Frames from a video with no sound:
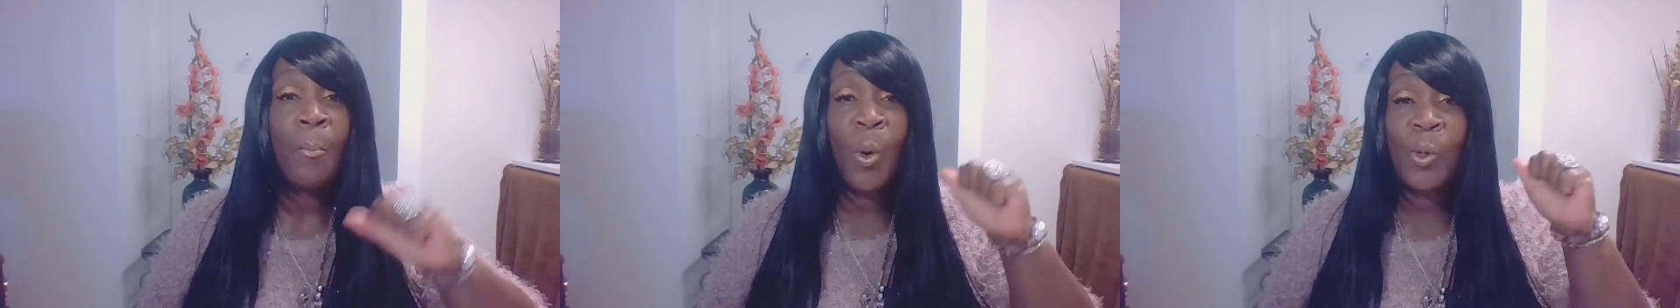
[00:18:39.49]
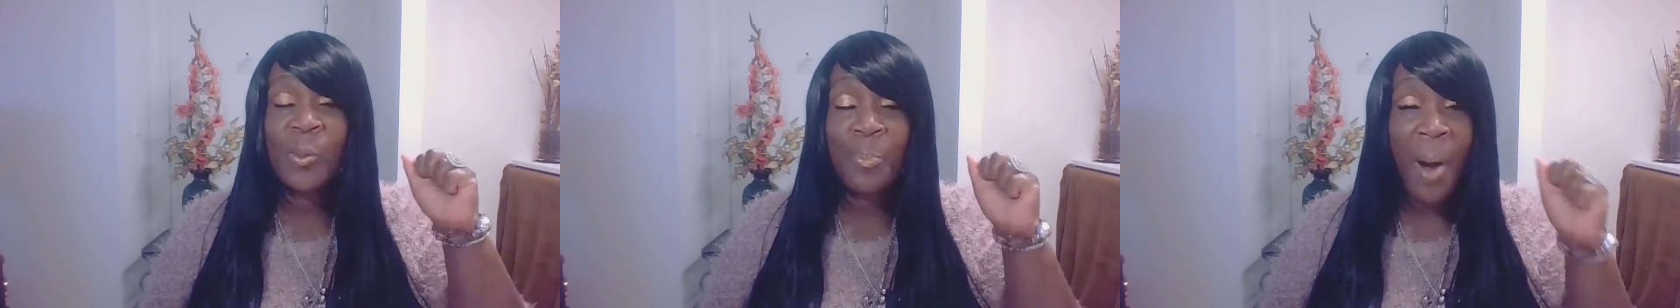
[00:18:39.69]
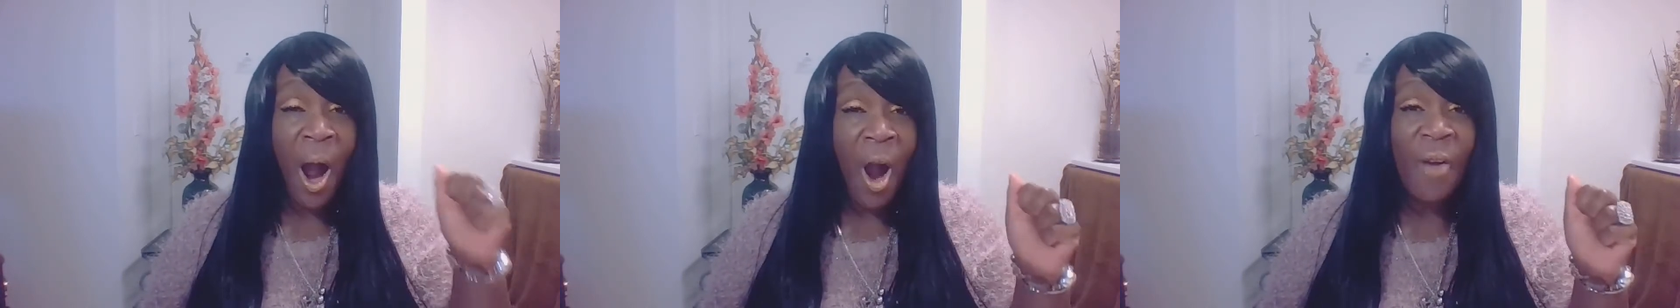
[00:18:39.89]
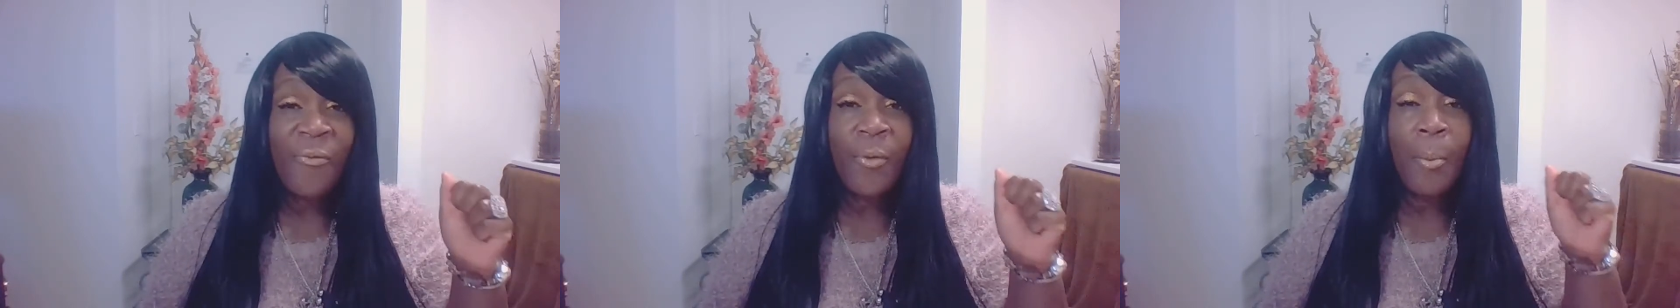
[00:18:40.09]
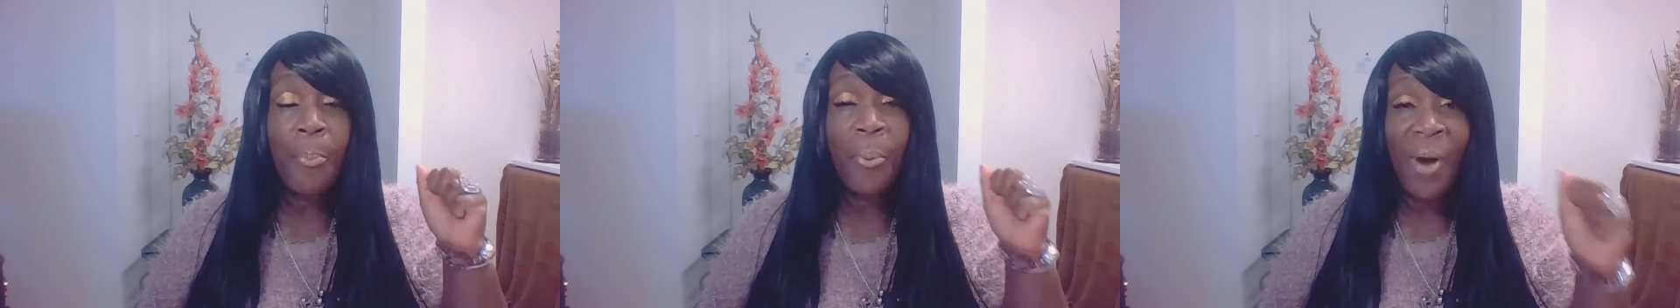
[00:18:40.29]
most
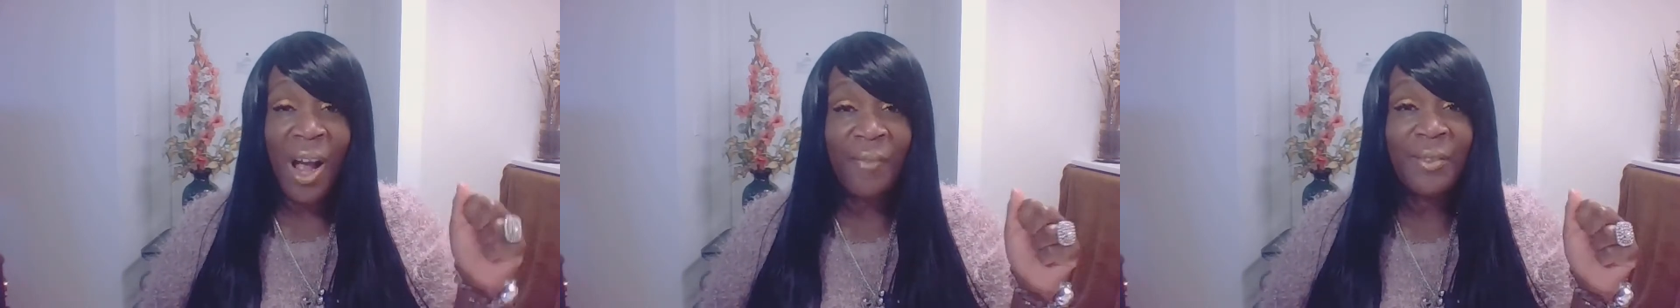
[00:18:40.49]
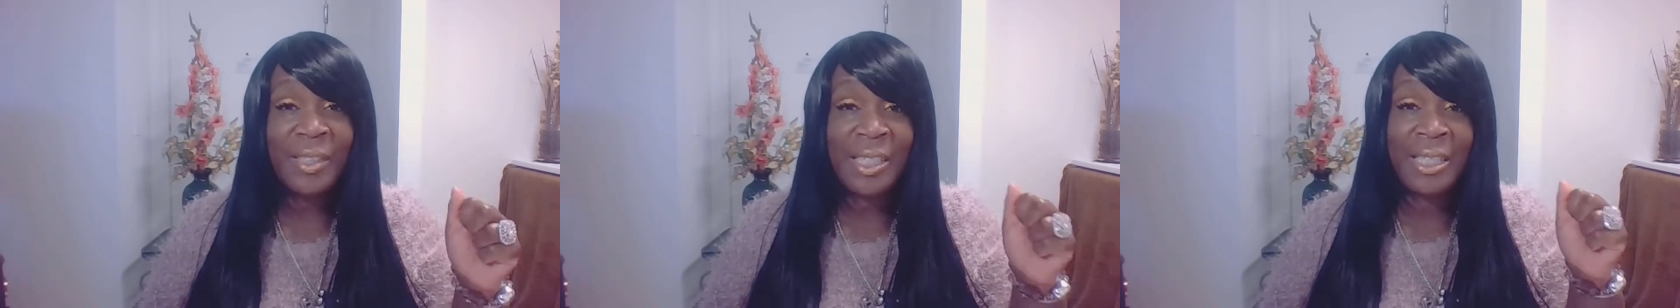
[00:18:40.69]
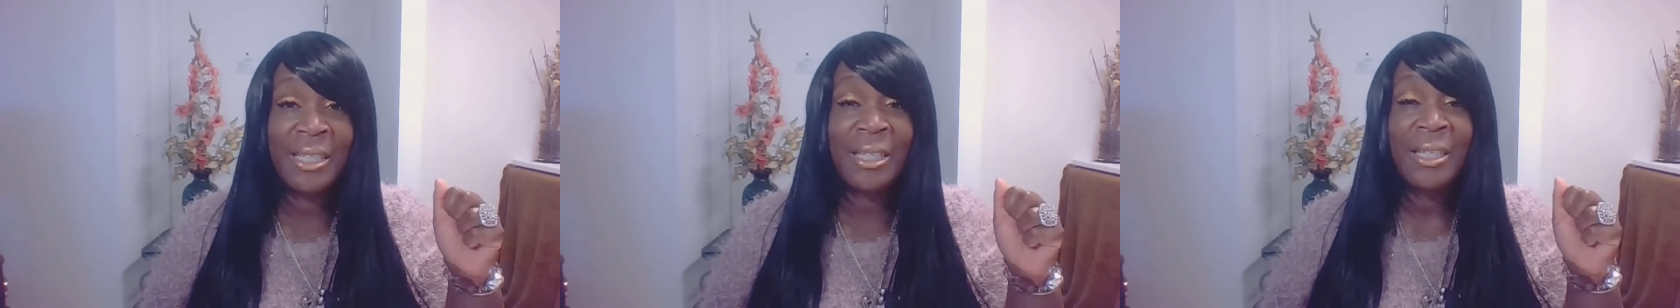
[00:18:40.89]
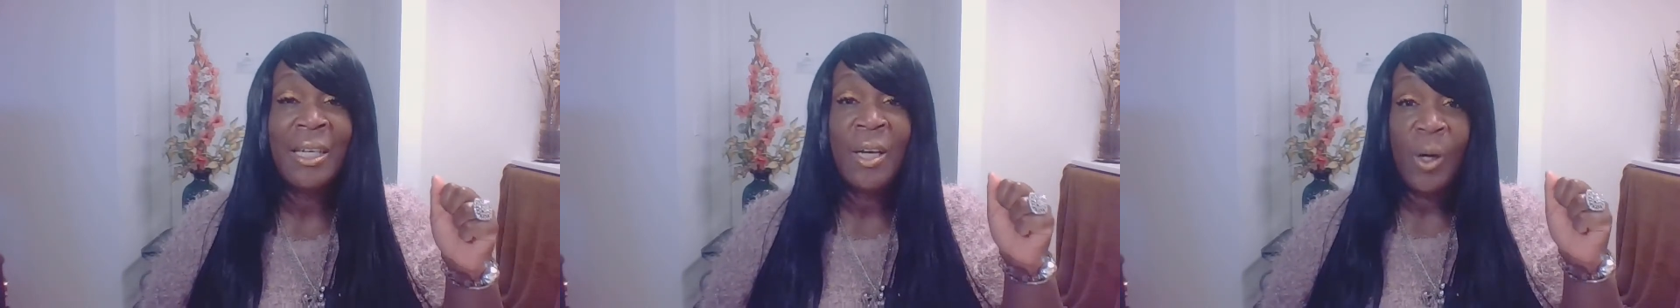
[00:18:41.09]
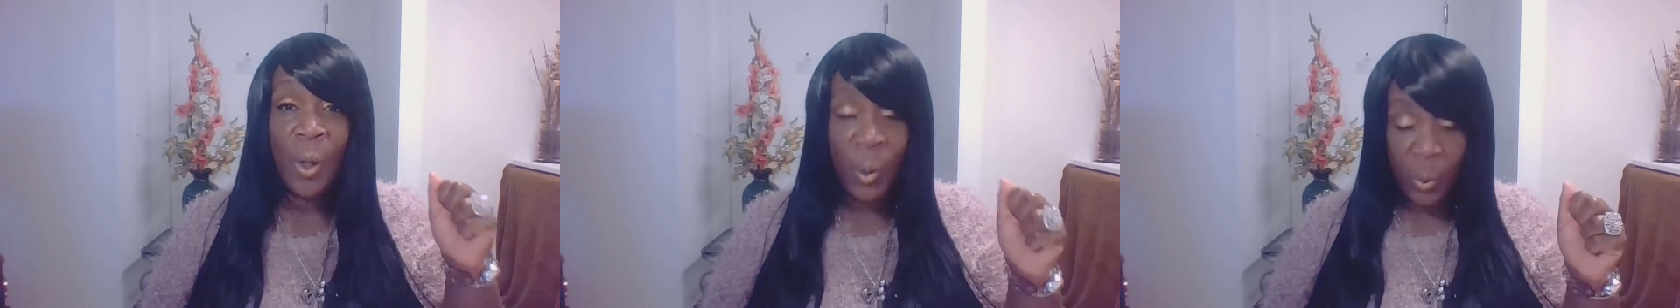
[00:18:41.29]
powerful prophets in the
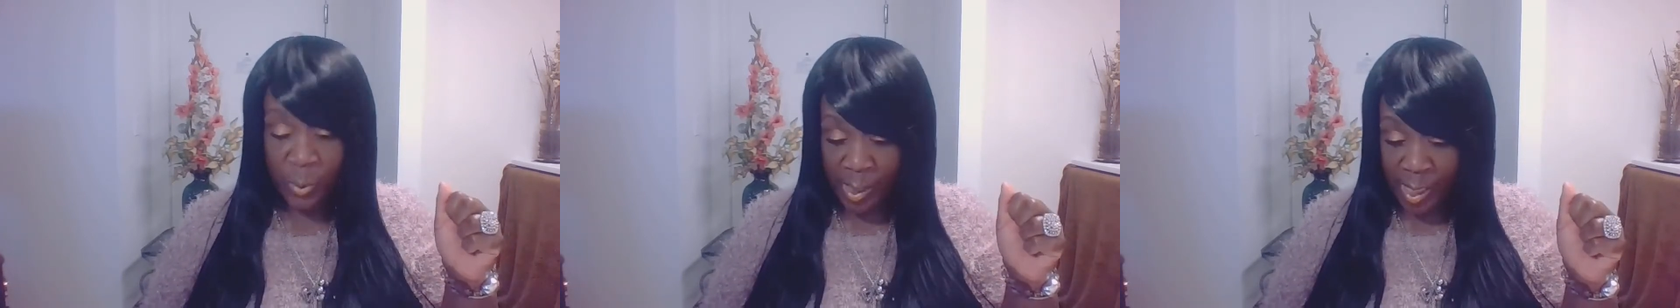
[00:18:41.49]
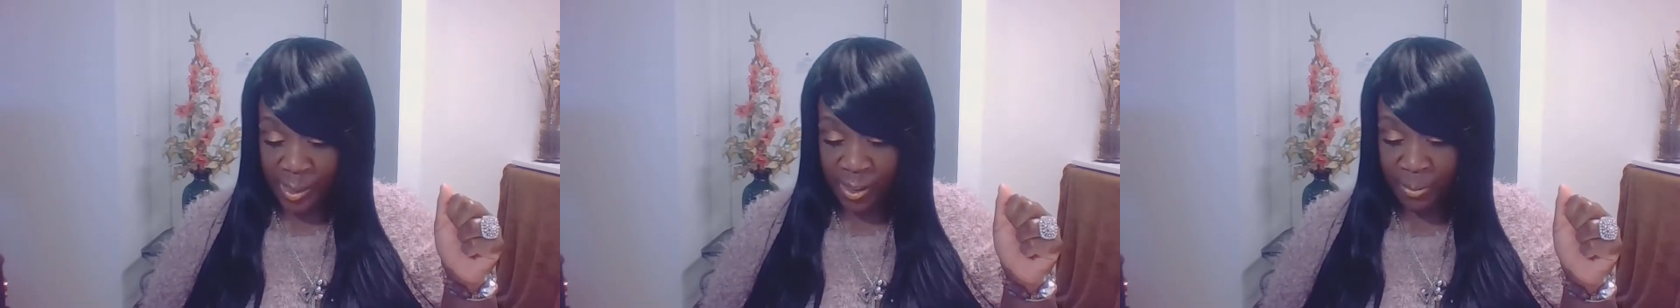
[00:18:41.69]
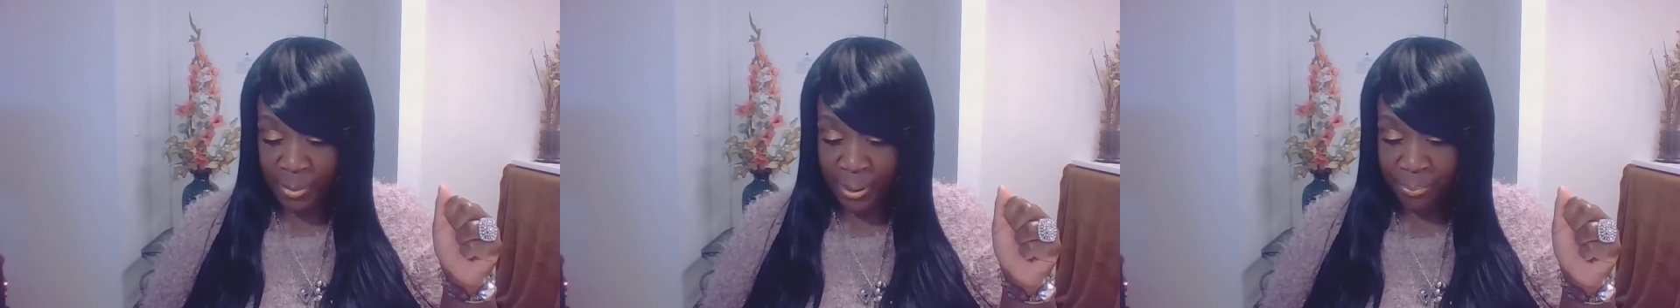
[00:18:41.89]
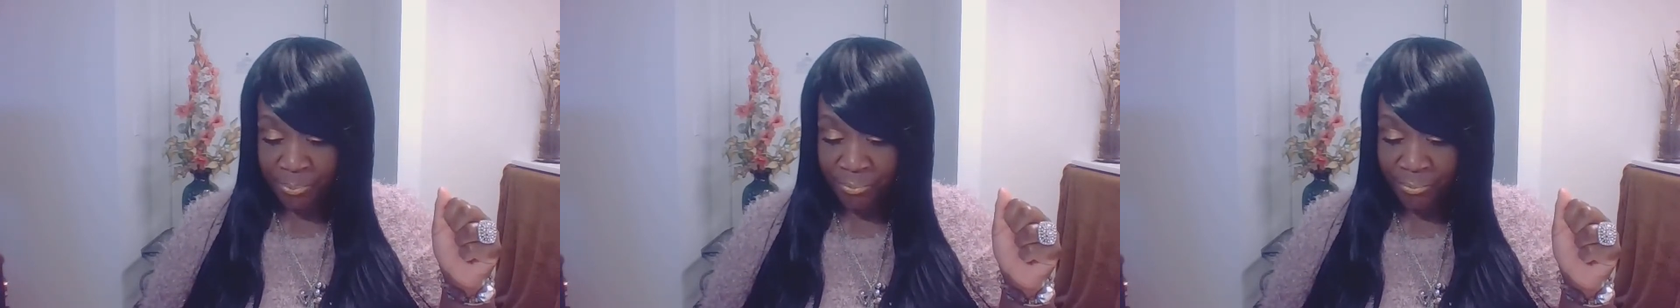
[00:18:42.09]
Old Testament.